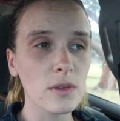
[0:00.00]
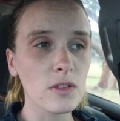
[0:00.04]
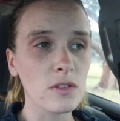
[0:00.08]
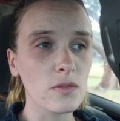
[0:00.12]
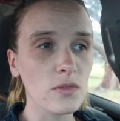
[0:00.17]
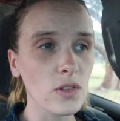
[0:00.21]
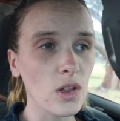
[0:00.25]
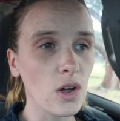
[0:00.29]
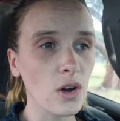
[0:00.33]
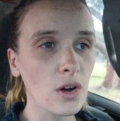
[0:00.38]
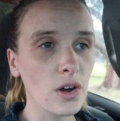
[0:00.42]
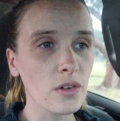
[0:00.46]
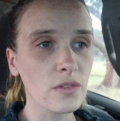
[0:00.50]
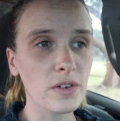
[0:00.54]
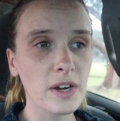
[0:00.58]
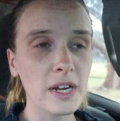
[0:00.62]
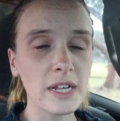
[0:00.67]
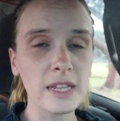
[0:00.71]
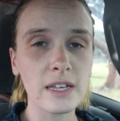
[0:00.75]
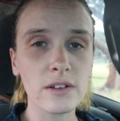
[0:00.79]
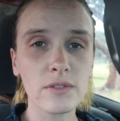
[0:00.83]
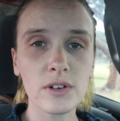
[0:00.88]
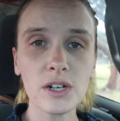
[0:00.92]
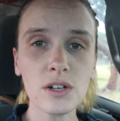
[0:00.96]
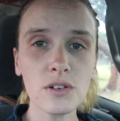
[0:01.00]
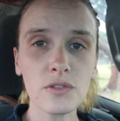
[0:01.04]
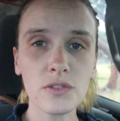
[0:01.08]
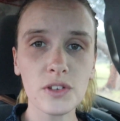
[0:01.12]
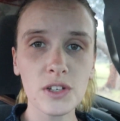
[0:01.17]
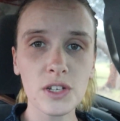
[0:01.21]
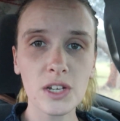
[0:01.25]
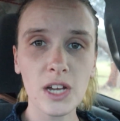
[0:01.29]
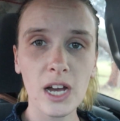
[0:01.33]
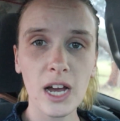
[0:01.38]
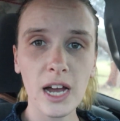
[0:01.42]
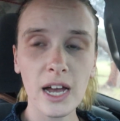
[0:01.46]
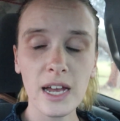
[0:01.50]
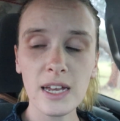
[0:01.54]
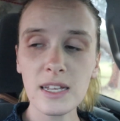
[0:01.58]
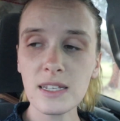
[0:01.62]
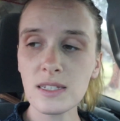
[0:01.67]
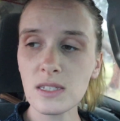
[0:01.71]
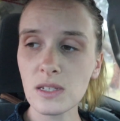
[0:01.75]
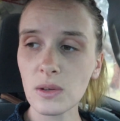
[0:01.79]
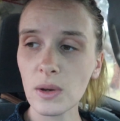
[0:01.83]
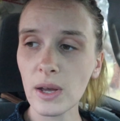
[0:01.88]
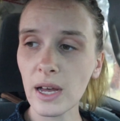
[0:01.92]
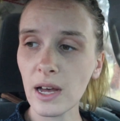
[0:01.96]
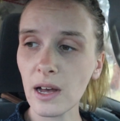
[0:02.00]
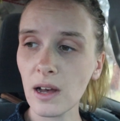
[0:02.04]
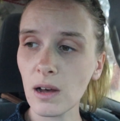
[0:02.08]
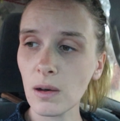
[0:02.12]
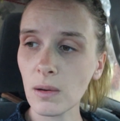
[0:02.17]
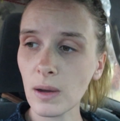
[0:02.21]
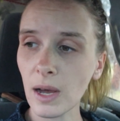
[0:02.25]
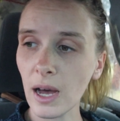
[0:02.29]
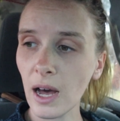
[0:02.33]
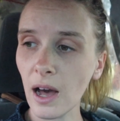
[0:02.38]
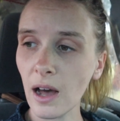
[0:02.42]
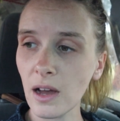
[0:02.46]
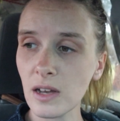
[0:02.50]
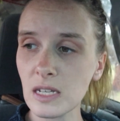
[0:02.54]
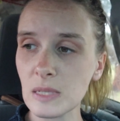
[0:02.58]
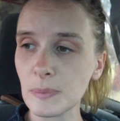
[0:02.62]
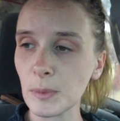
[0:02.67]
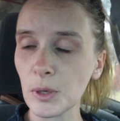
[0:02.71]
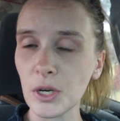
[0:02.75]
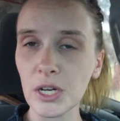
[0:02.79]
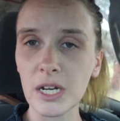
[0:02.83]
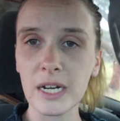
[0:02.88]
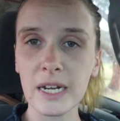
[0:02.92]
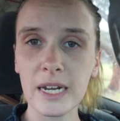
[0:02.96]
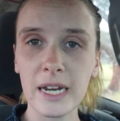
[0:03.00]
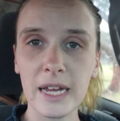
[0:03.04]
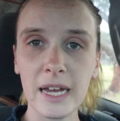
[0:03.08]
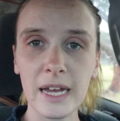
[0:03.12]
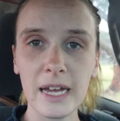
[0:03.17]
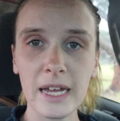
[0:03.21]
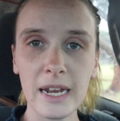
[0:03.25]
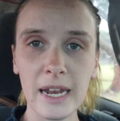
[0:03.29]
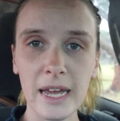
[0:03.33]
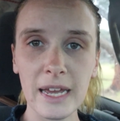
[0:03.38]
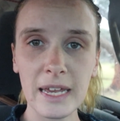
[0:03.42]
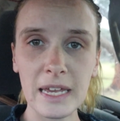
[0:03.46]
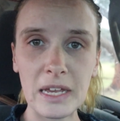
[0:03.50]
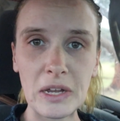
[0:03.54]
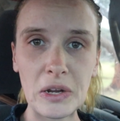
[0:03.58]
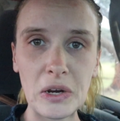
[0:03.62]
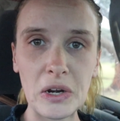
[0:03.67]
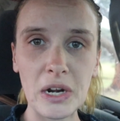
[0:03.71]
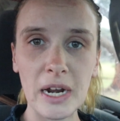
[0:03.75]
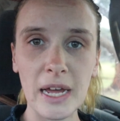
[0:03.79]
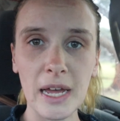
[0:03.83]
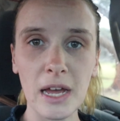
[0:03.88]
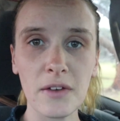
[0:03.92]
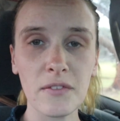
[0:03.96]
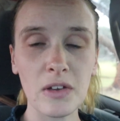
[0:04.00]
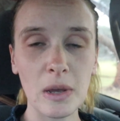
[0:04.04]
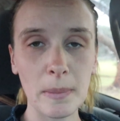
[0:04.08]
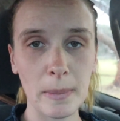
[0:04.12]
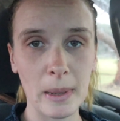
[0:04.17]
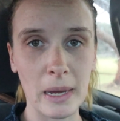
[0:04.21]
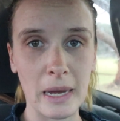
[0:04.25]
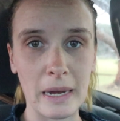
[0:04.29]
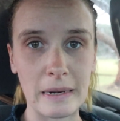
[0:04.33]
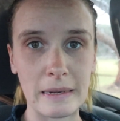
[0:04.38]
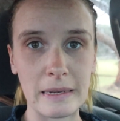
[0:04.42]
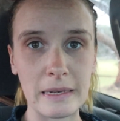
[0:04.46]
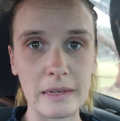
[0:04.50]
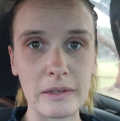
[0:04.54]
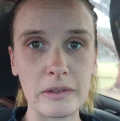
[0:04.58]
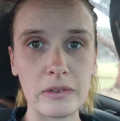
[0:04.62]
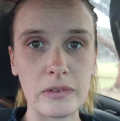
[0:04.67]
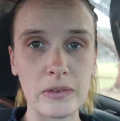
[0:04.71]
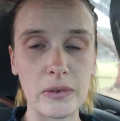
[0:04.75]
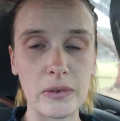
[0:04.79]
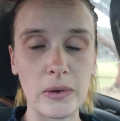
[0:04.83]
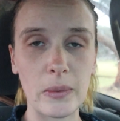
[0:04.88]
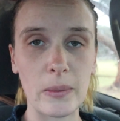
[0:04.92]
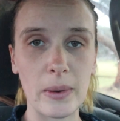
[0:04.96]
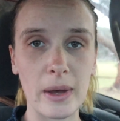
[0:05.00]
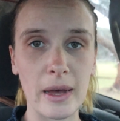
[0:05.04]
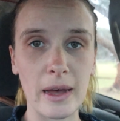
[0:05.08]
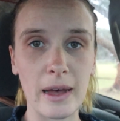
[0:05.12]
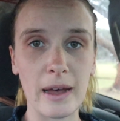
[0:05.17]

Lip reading: this vlog really real for you guys, our car has broken down and Kira and I are having a Barney. So